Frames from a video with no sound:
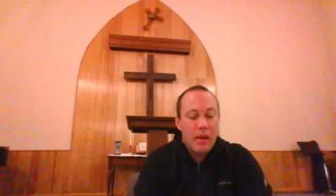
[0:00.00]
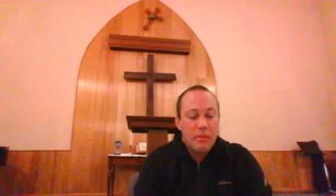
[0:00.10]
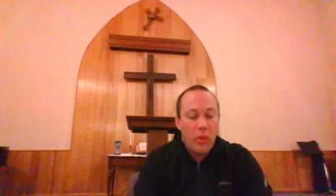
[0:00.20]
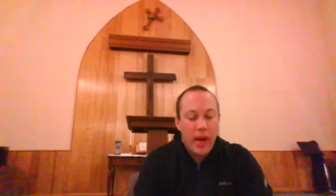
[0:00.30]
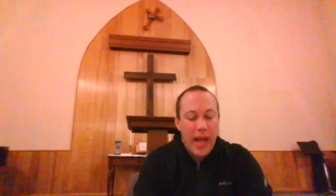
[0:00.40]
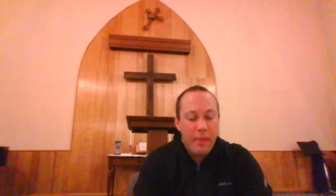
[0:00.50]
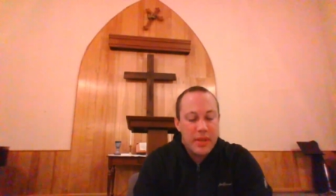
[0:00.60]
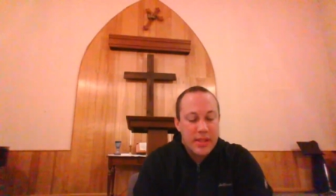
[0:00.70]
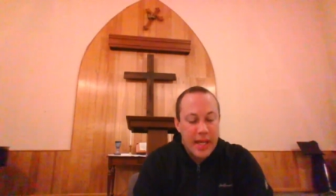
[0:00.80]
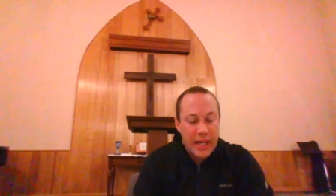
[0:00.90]
But what
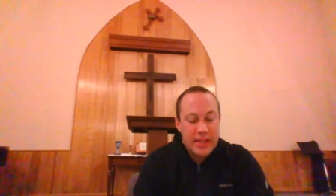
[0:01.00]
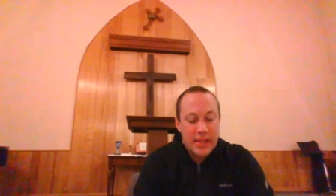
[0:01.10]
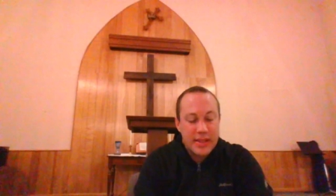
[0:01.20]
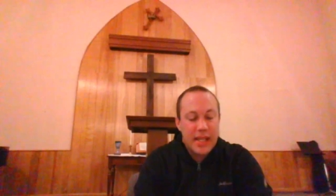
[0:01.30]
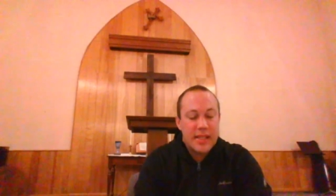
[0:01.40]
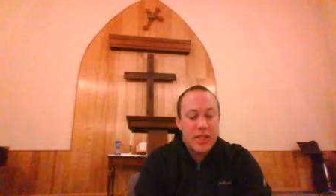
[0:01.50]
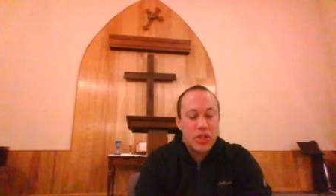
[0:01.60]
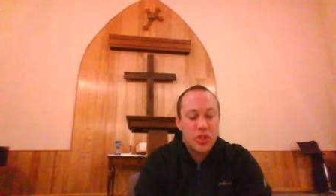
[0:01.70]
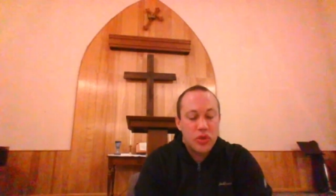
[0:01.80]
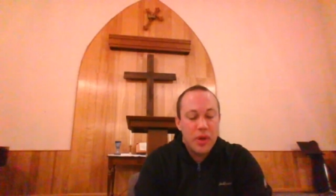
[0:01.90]
happens next? It says he
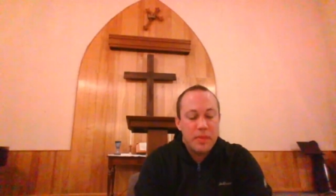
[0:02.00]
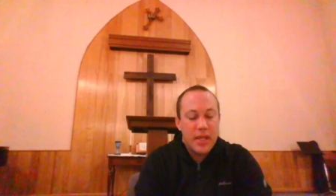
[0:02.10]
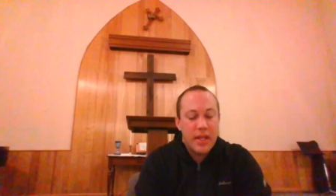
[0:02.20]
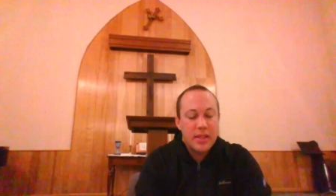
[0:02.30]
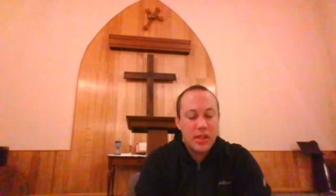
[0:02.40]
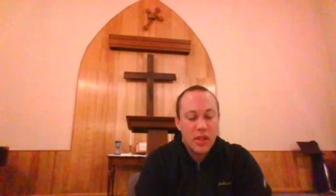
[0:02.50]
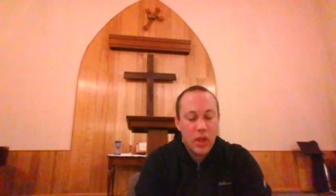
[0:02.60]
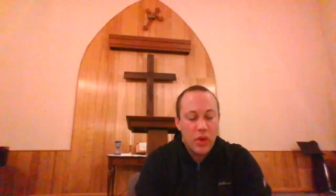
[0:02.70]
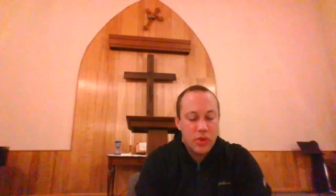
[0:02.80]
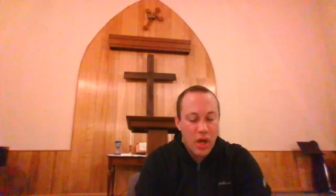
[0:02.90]
stripped his
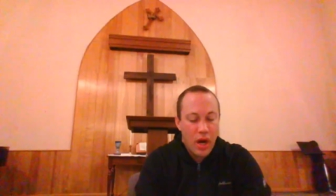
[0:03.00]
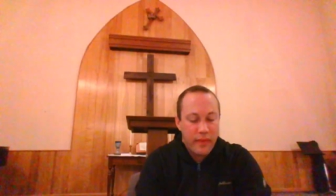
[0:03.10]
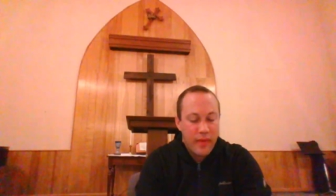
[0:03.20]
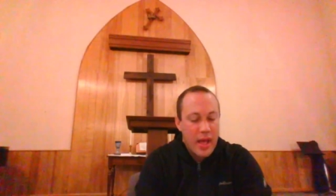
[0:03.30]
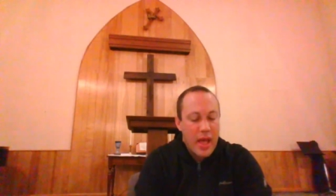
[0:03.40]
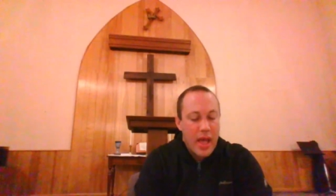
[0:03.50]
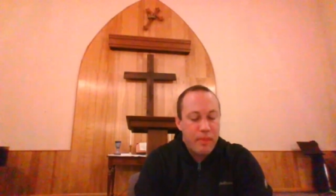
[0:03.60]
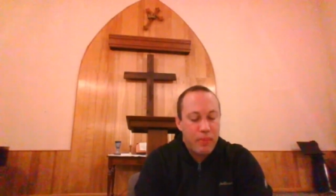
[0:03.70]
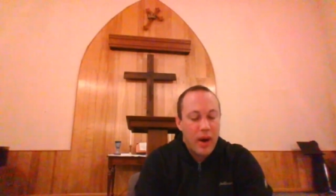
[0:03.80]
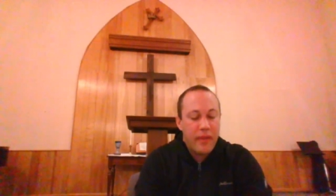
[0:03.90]
clothes off
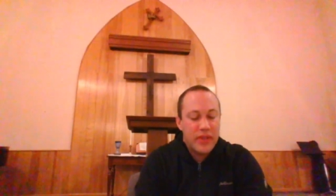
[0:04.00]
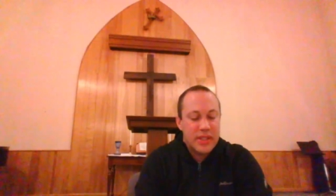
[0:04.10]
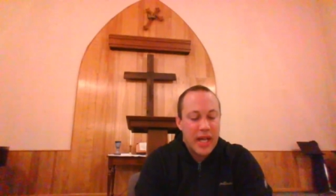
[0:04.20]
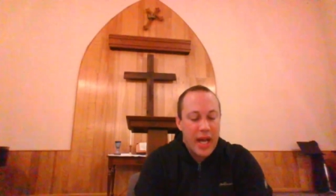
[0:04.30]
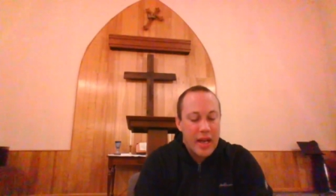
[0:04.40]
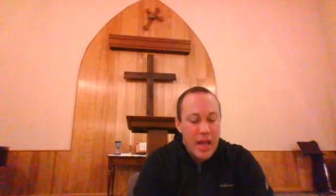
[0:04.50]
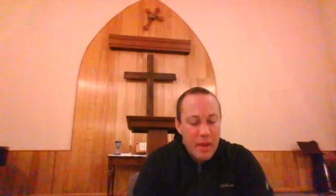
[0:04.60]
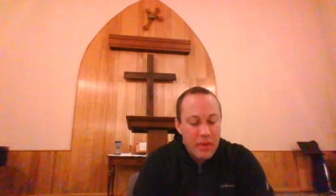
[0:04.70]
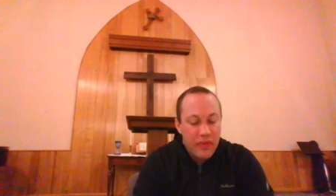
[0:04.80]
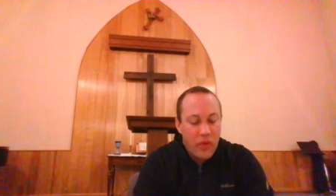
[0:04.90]
and prophesied
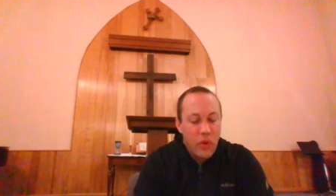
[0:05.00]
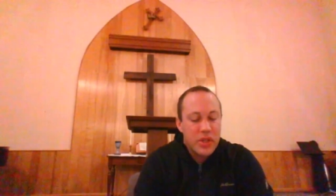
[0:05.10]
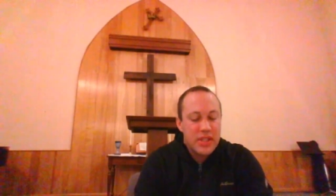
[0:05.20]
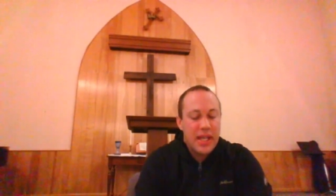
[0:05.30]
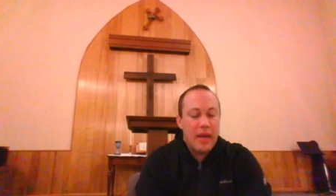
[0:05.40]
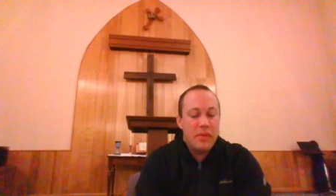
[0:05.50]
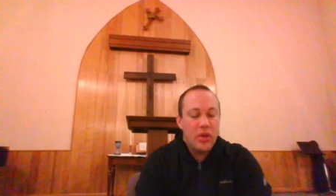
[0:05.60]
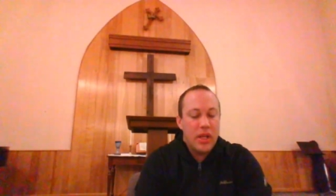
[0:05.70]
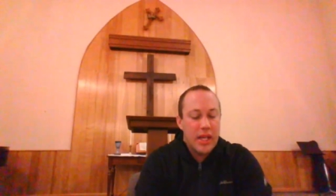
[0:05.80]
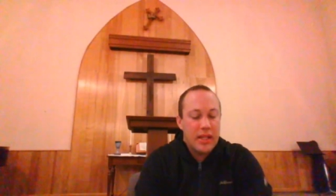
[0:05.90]
before
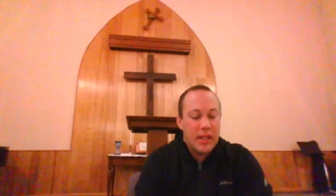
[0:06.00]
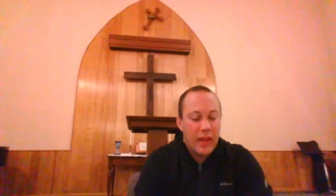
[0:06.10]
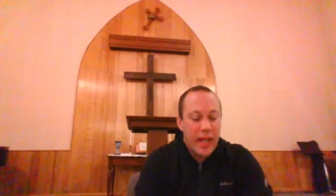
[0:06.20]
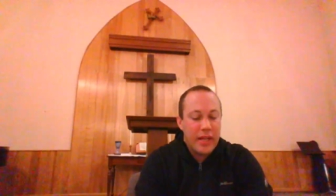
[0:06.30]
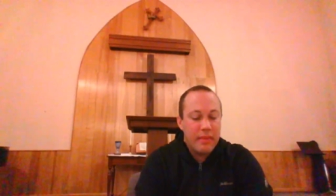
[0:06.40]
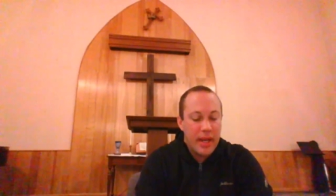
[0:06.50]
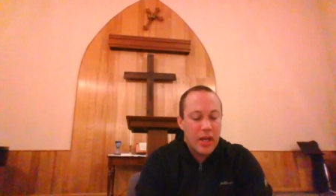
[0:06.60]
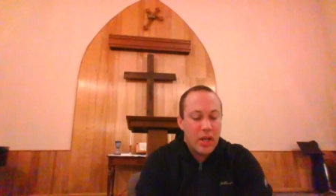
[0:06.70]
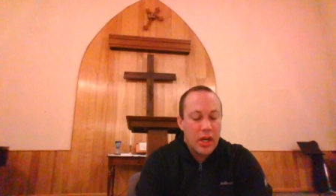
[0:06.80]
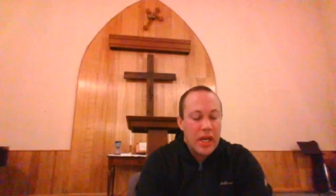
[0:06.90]
Samuel in the like
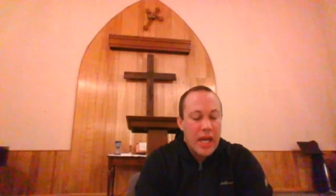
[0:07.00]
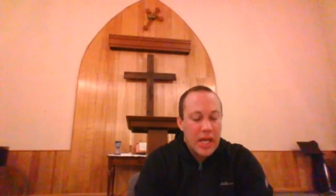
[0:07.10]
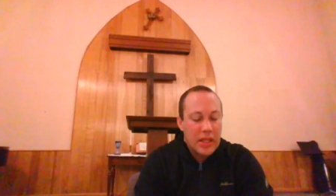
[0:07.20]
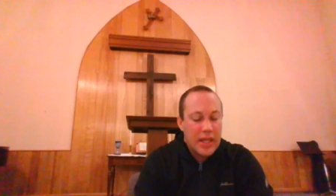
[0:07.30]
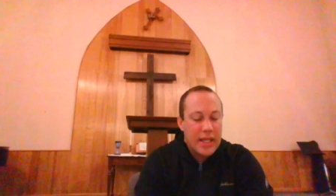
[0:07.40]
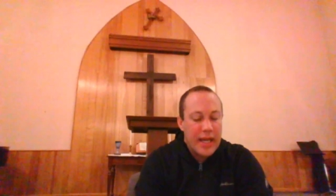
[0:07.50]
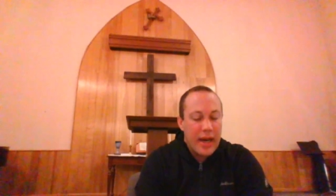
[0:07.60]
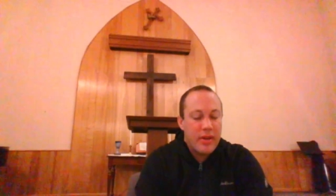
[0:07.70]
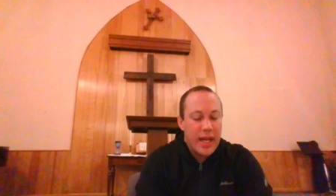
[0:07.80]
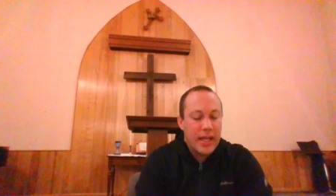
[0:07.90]
manner and lay
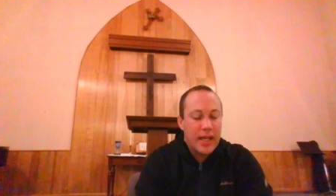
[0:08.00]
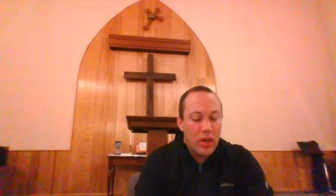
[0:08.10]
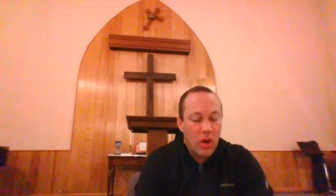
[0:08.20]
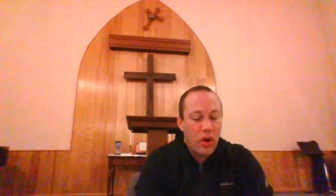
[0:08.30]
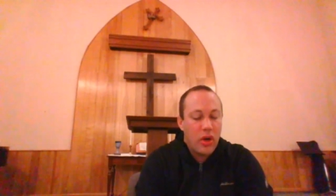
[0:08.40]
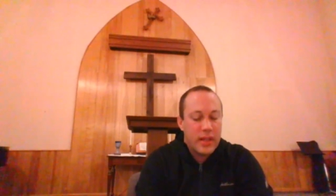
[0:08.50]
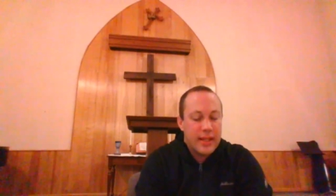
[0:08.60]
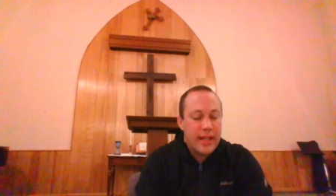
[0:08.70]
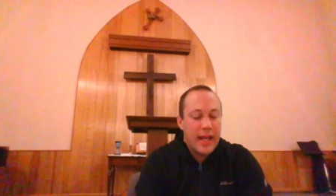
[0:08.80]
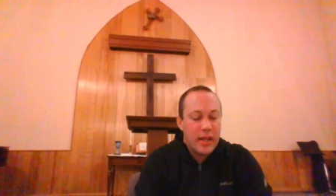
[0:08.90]
down naked all the
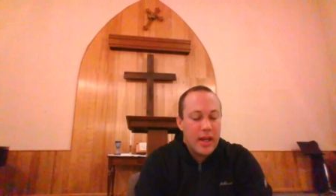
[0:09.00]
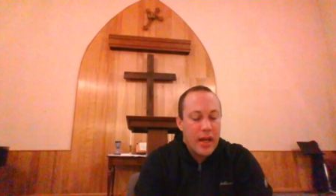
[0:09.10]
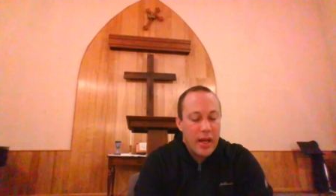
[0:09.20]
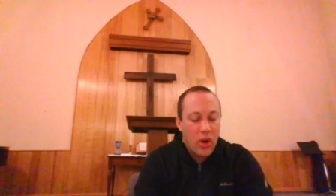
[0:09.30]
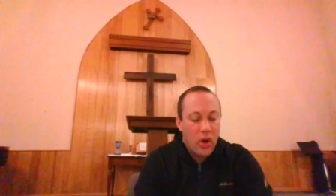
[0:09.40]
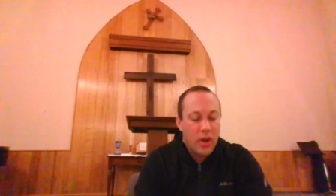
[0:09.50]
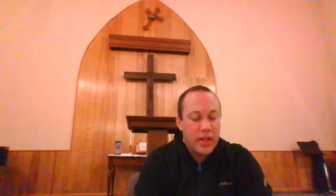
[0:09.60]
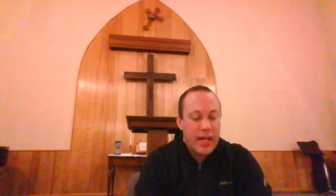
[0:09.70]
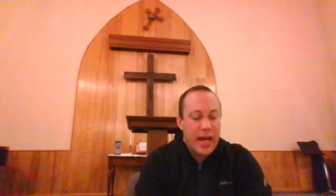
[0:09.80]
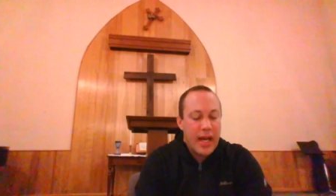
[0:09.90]
day and all
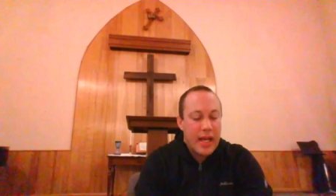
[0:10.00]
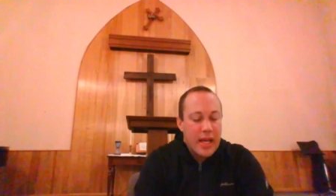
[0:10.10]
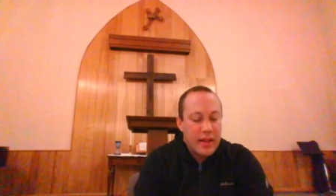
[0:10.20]
the night.